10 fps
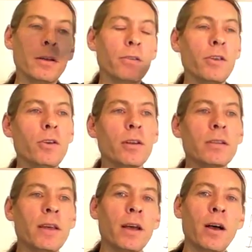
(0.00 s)
So you can
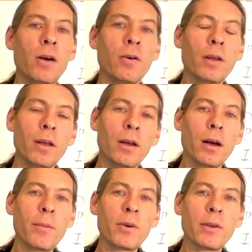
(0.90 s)
say, oh,
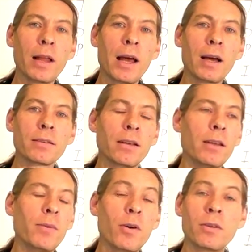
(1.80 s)
I'm going to relax, and
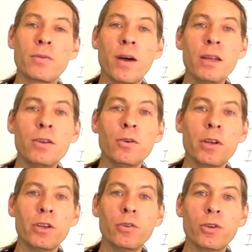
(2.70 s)
even though it's fun
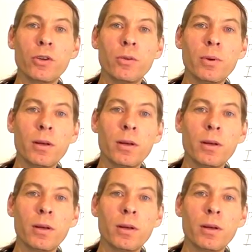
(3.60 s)
doing YouTube,